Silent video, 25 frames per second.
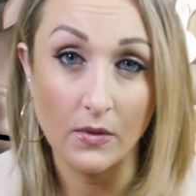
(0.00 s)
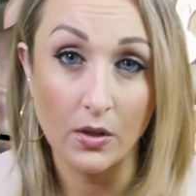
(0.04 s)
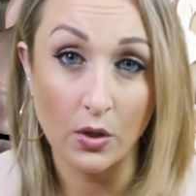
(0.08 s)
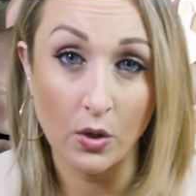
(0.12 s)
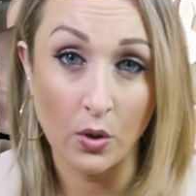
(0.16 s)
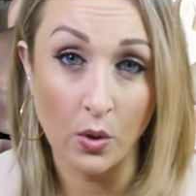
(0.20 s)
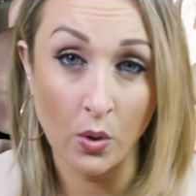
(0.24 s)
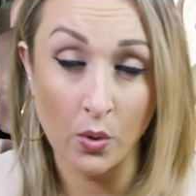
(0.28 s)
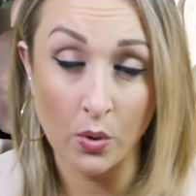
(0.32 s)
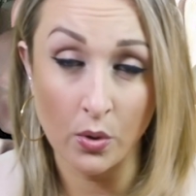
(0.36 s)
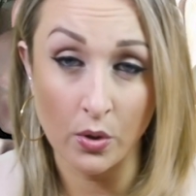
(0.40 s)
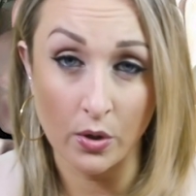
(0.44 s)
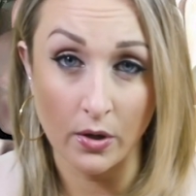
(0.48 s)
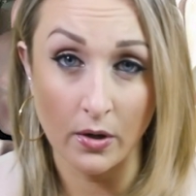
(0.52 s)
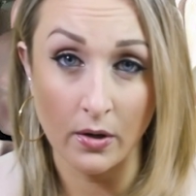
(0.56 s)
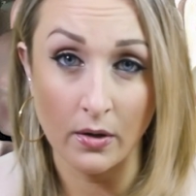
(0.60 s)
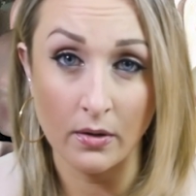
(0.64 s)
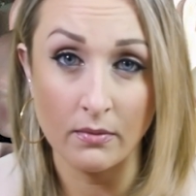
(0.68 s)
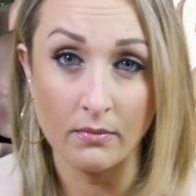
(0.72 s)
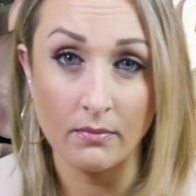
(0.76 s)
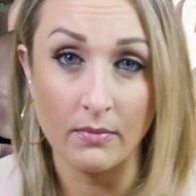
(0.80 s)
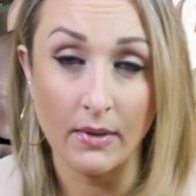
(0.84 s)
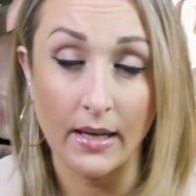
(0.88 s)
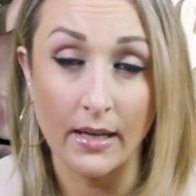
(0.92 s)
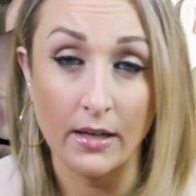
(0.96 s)

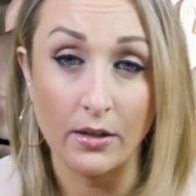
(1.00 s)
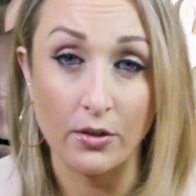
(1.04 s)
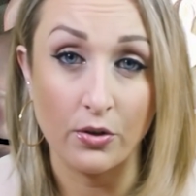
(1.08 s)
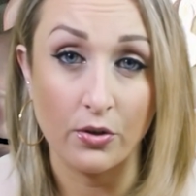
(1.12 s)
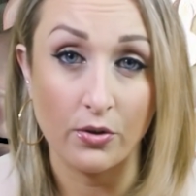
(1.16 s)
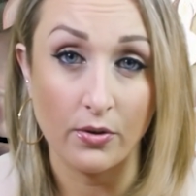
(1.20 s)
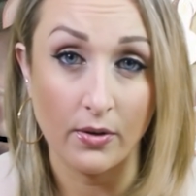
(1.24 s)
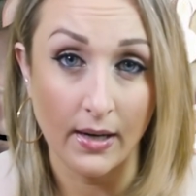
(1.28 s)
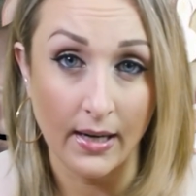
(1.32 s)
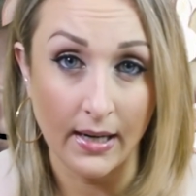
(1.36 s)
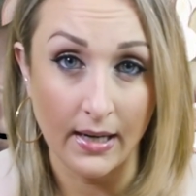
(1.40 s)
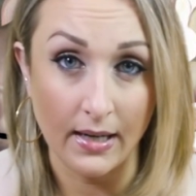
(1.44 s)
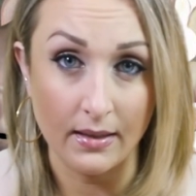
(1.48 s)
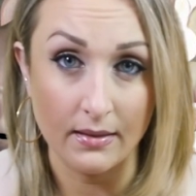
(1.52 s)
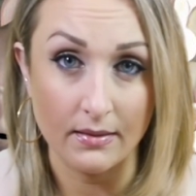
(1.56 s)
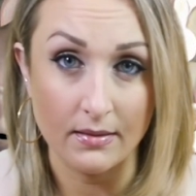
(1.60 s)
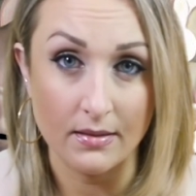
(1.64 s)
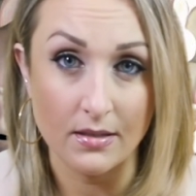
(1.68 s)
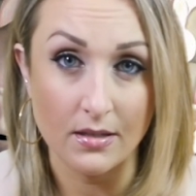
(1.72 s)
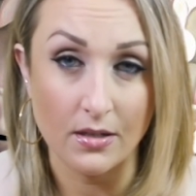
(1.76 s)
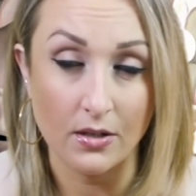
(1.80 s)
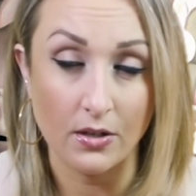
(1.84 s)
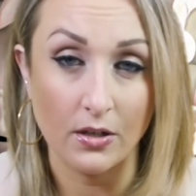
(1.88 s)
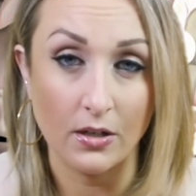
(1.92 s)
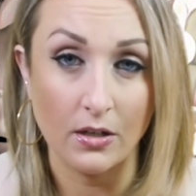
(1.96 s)
corn, and
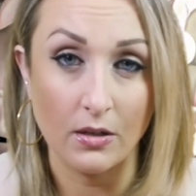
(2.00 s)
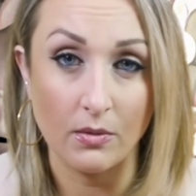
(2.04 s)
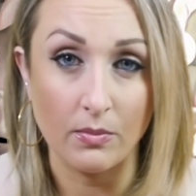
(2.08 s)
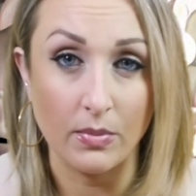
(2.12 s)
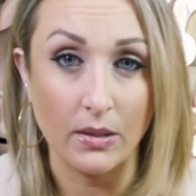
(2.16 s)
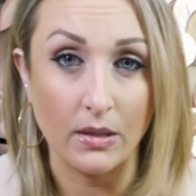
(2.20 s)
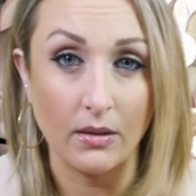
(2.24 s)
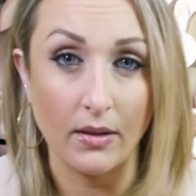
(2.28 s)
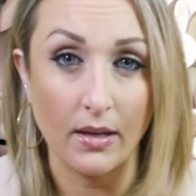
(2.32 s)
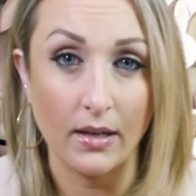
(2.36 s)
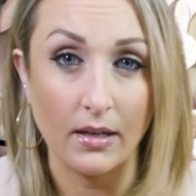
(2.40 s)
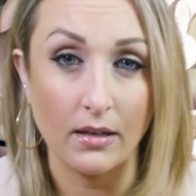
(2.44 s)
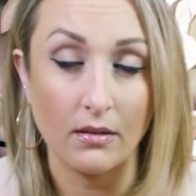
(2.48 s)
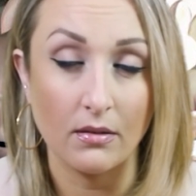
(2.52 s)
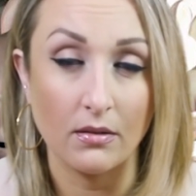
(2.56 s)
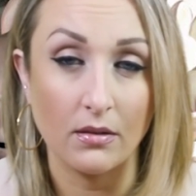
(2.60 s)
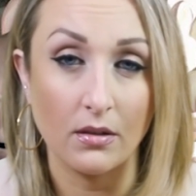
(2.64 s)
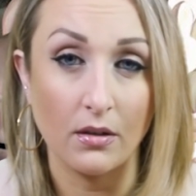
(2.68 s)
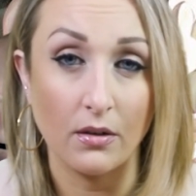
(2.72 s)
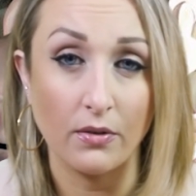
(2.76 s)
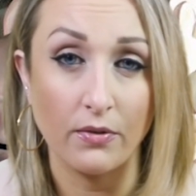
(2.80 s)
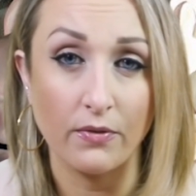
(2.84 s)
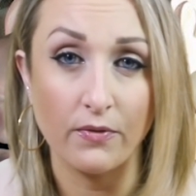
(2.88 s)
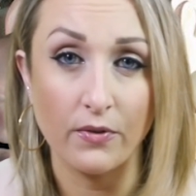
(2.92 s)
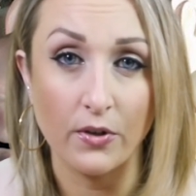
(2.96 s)
grains are going to be like
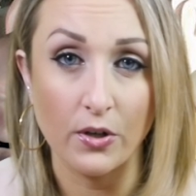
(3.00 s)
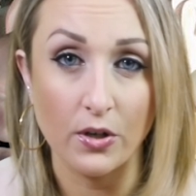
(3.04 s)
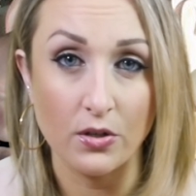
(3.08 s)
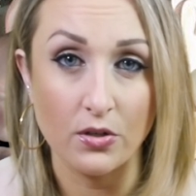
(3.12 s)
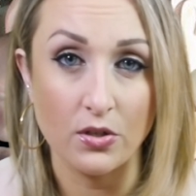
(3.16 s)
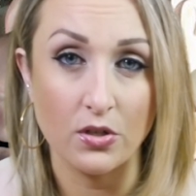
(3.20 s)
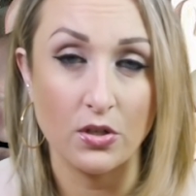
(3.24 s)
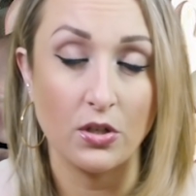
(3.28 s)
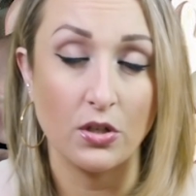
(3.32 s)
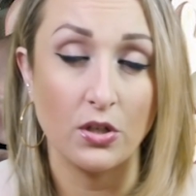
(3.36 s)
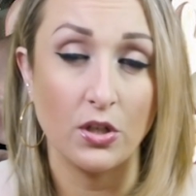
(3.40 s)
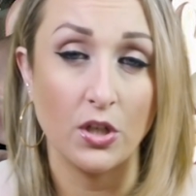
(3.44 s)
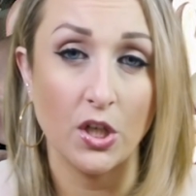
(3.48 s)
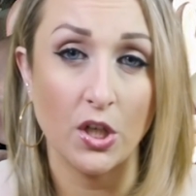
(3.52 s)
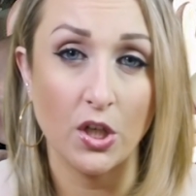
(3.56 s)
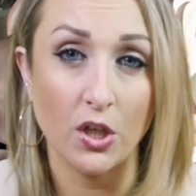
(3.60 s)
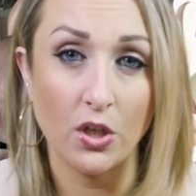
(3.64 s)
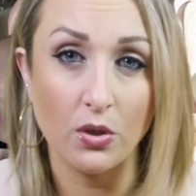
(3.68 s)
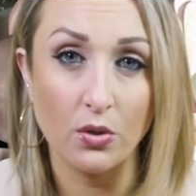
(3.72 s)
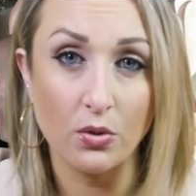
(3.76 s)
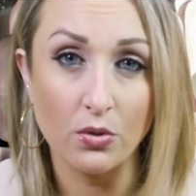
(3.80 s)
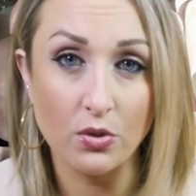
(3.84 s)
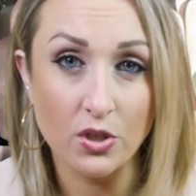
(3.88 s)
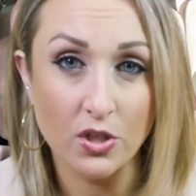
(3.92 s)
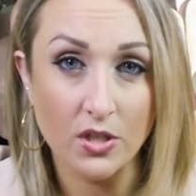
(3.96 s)
the first
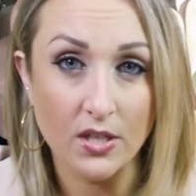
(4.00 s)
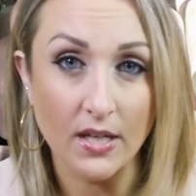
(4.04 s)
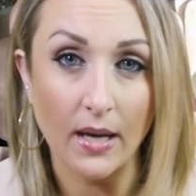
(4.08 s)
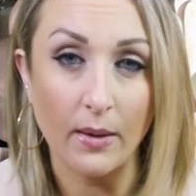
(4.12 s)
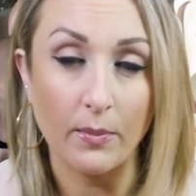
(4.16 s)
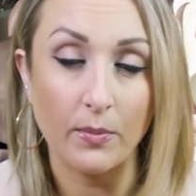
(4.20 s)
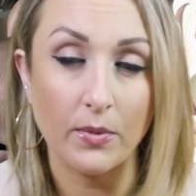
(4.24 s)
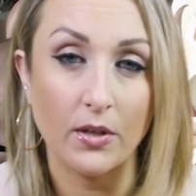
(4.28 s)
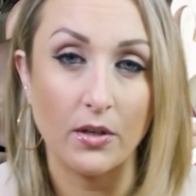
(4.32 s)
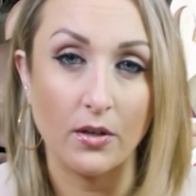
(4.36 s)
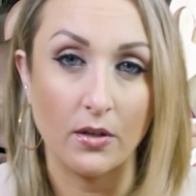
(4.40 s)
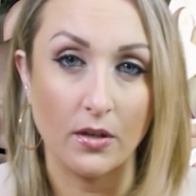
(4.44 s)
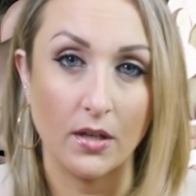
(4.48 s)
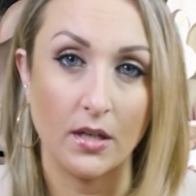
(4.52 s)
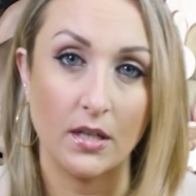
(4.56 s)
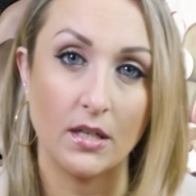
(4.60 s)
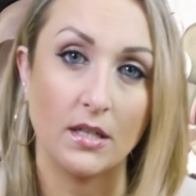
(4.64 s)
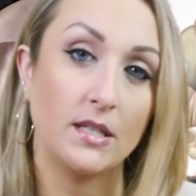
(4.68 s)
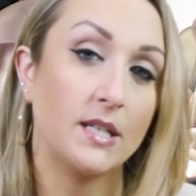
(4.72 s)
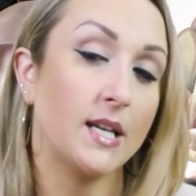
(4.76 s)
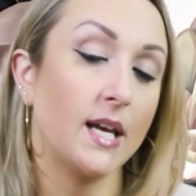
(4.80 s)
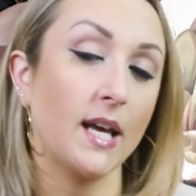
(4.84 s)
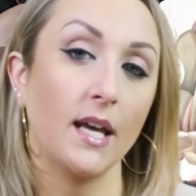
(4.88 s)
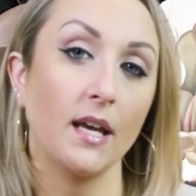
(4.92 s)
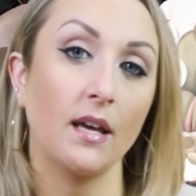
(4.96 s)
huge step that you're going
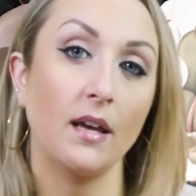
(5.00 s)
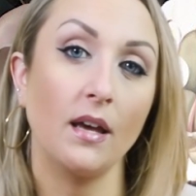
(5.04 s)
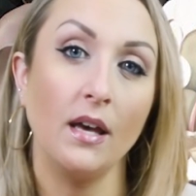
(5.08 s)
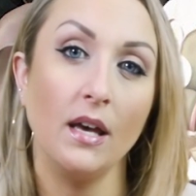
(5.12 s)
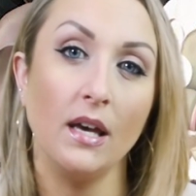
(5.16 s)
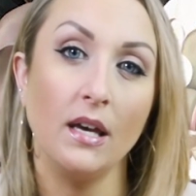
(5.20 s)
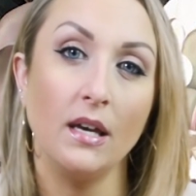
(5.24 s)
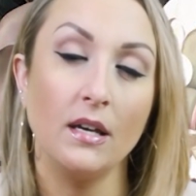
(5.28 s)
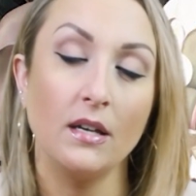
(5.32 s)
to take